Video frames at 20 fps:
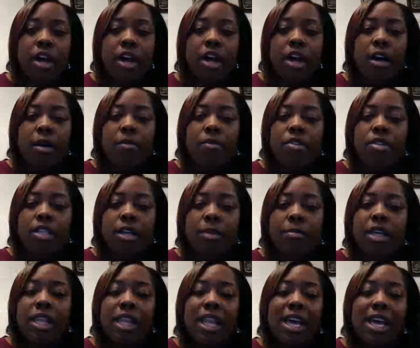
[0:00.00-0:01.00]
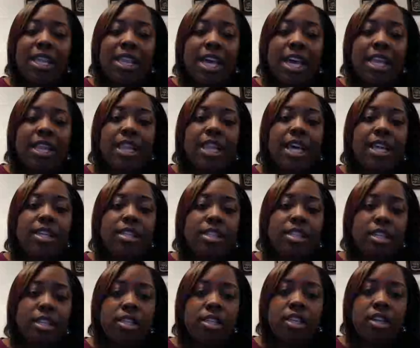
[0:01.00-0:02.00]
Something like that
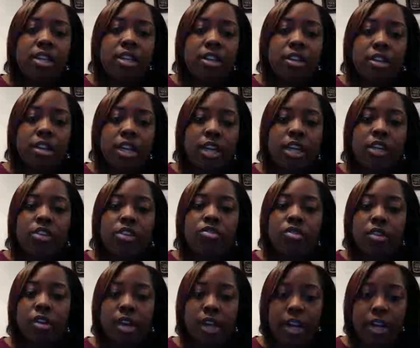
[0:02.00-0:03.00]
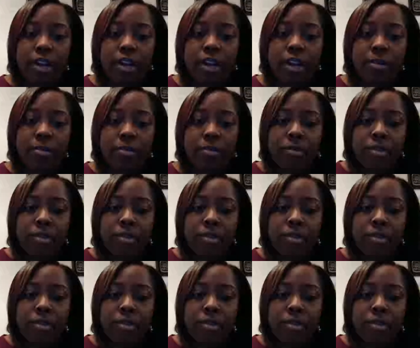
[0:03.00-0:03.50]
is considered extraordinary,